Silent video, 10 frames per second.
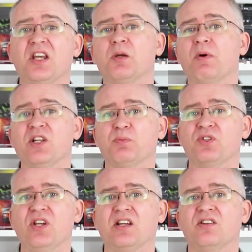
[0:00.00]
gigabytes per
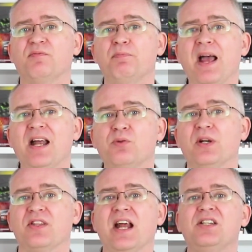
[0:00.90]
second of
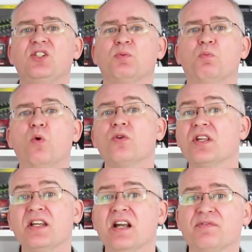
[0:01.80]
bandwidth, and it's more
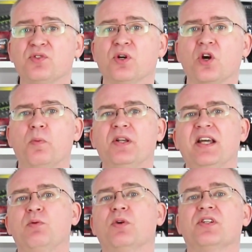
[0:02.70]
than enough to
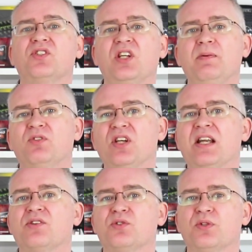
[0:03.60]
accommodate what the team set
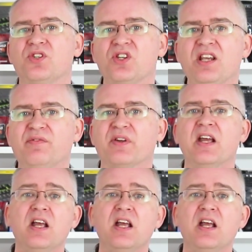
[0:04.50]
out to achieve.